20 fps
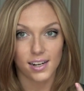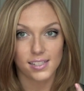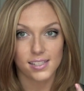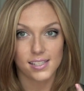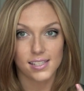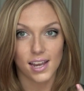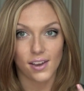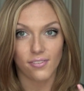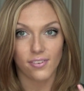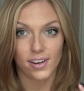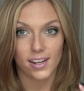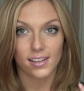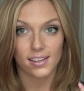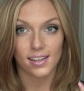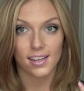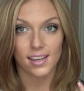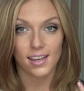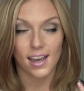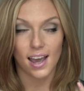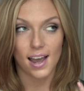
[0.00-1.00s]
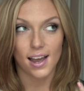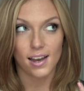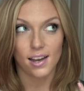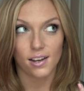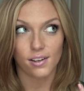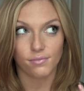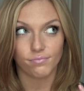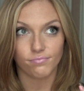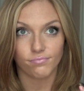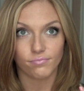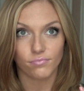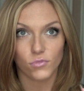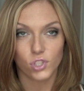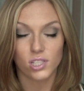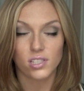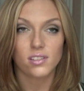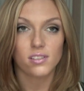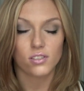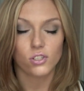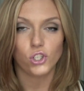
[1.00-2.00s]
It's definitely um,
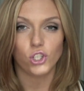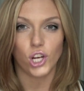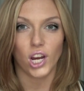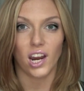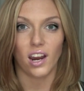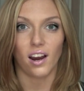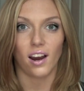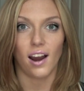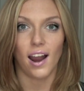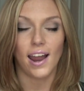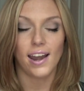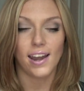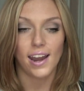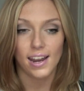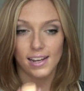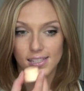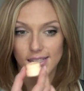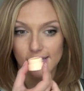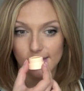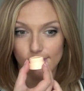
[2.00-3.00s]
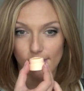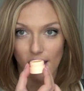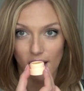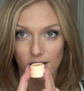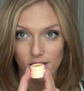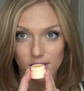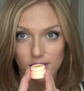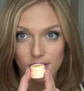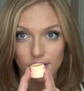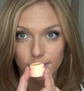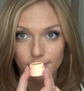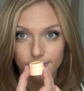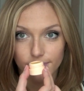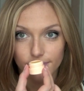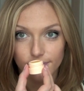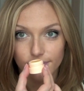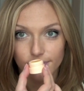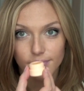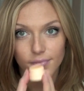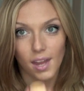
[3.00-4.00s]
just sheer and it smells,
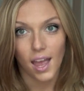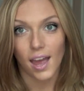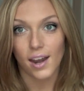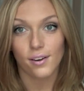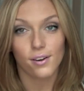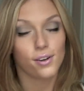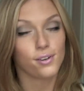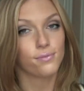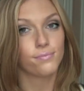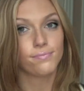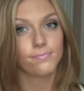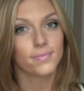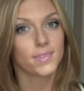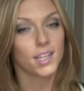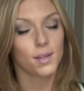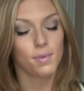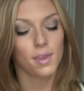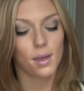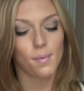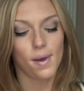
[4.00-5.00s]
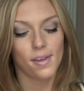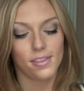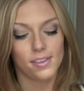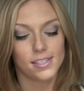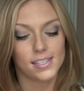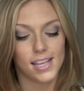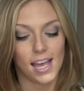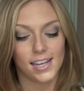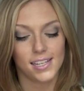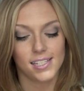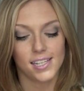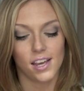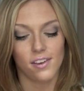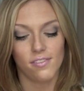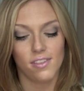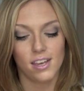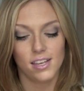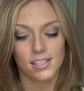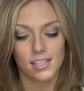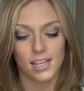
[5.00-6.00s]
I don't know, something about the scent
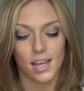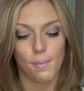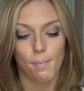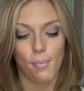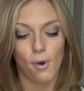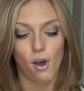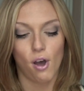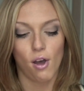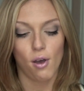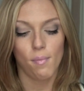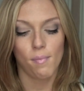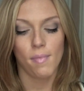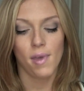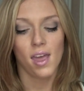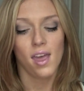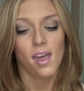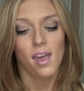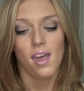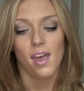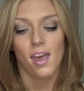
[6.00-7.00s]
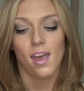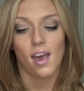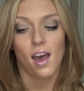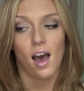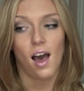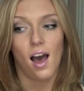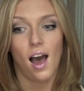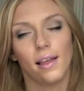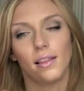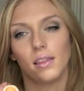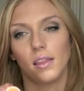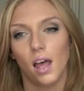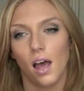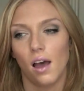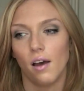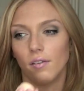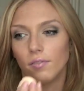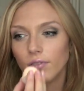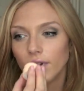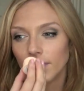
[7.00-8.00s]
of this lip balm I
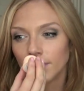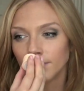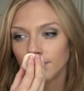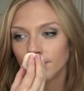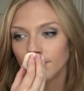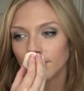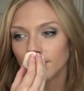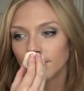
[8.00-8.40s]
love.